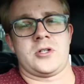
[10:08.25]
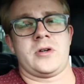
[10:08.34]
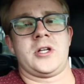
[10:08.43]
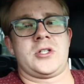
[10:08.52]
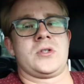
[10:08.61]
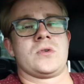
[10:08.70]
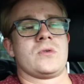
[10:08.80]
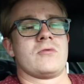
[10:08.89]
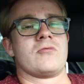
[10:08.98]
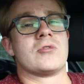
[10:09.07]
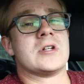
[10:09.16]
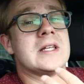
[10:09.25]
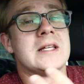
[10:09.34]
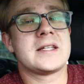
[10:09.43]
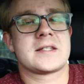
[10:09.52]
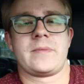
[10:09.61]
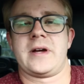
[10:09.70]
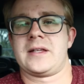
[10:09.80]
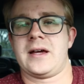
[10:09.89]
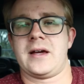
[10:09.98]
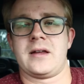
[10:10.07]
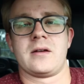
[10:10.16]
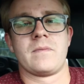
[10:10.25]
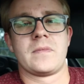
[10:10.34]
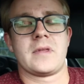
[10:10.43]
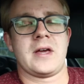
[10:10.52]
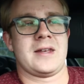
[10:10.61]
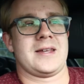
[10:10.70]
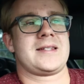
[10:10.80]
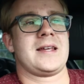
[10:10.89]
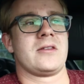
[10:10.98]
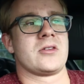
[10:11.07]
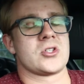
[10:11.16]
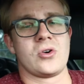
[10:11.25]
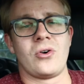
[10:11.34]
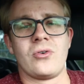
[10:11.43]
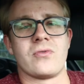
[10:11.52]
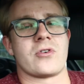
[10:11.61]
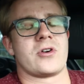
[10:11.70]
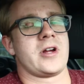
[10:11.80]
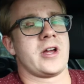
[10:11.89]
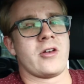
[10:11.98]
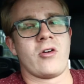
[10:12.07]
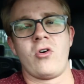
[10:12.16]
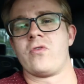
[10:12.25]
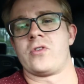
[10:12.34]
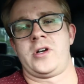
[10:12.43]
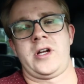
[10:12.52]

I tried to release my dad. And I said this over and over